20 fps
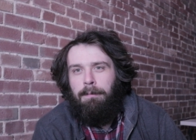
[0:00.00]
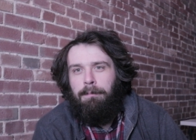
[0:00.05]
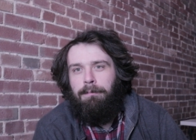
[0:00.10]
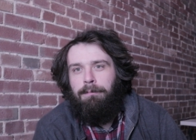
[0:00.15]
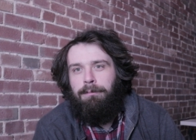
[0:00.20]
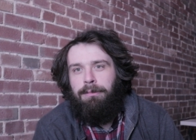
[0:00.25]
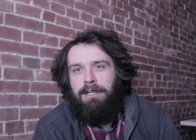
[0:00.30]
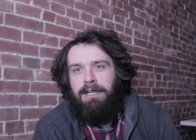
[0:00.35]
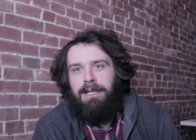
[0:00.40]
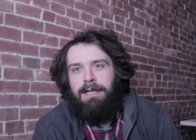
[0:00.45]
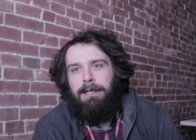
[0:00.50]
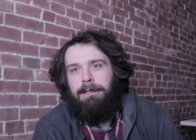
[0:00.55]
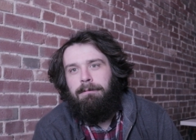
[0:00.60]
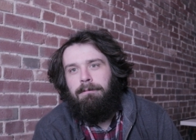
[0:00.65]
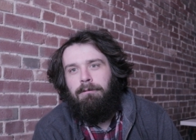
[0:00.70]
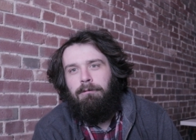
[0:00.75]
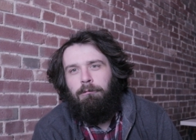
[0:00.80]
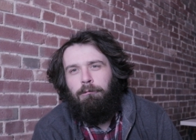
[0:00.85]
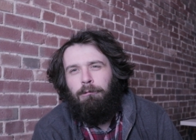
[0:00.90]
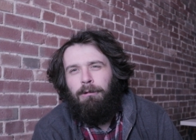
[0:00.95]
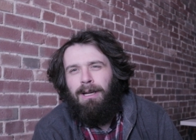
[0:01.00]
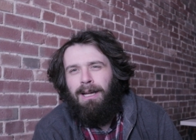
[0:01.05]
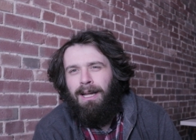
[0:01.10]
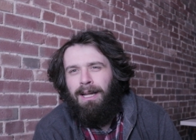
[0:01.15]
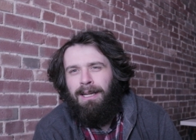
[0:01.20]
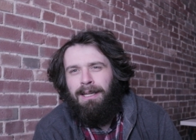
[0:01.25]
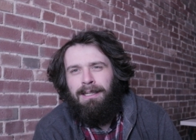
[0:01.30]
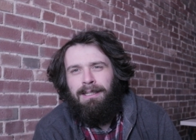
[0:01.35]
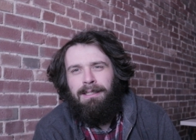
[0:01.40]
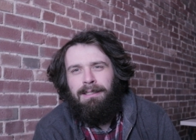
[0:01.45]
but
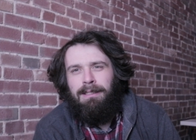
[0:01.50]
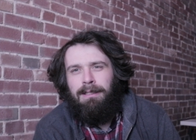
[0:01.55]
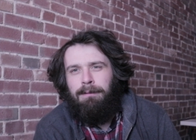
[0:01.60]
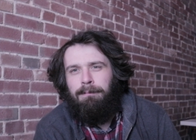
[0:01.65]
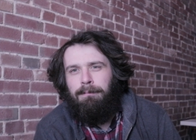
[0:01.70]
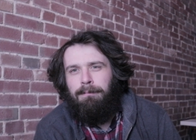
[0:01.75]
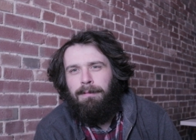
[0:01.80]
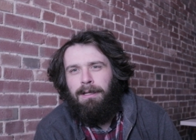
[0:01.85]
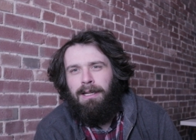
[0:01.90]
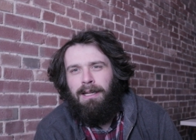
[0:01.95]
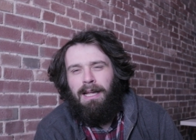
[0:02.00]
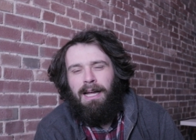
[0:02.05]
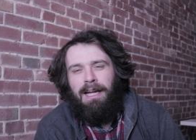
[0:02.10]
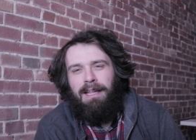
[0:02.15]
why am I?